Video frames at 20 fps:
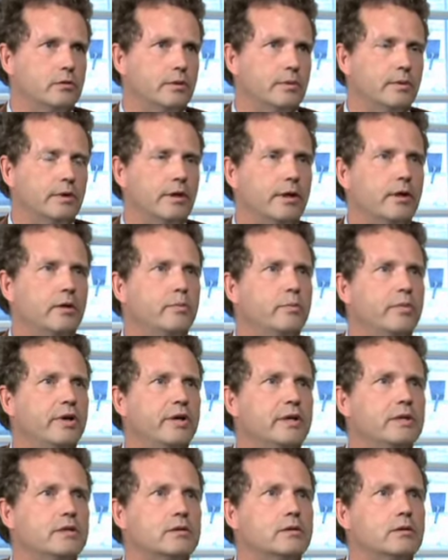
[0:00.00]
I mean, they are
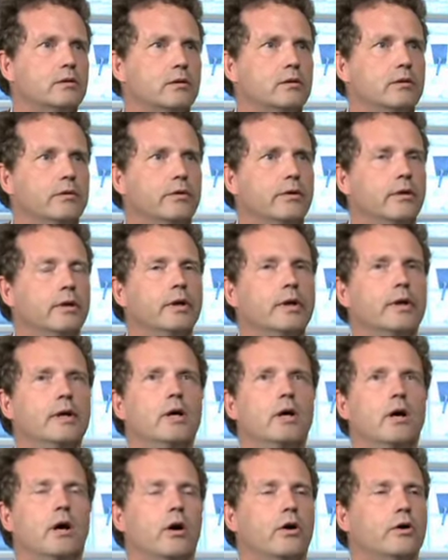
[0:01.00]
based on
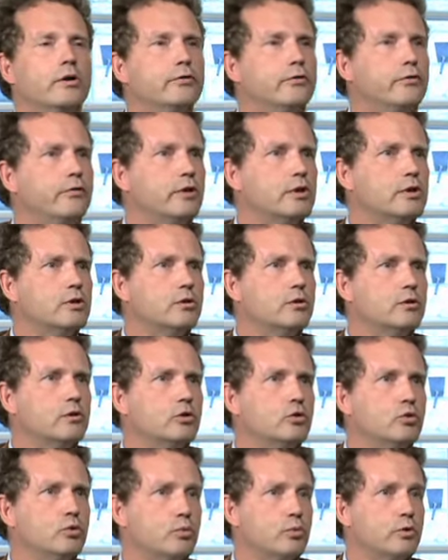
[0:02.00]
artificial
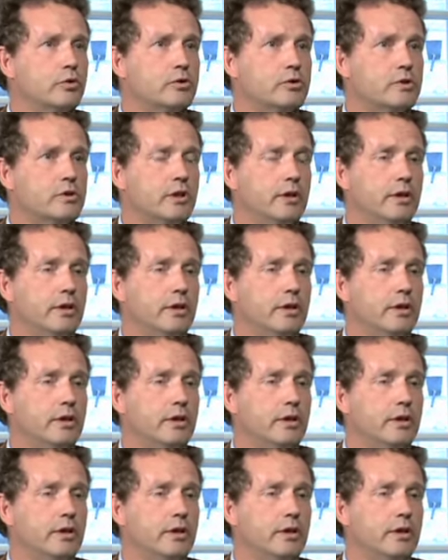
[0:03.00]
tumors